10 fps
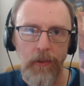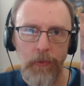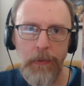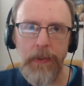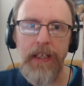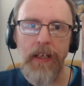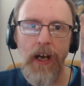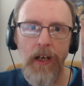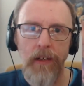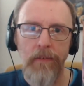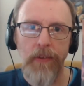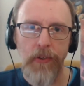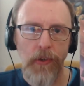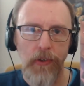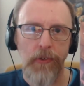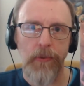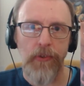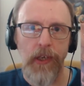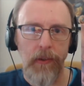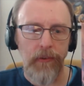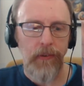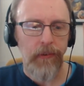reread of The Sorcerer's Stone.